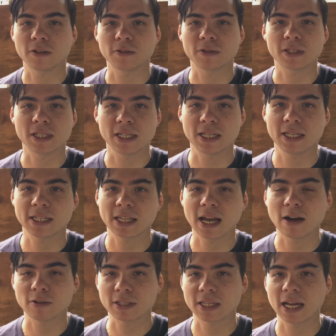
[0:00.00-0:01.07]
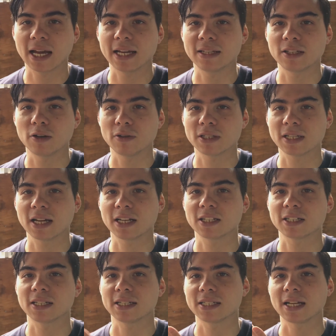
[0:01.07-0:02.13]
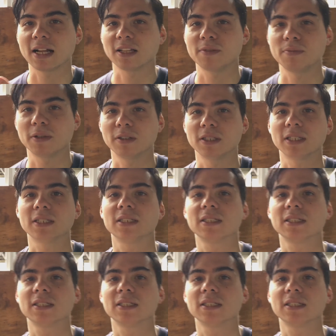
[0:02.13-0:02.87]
see into the outside, so it's not just a solid building.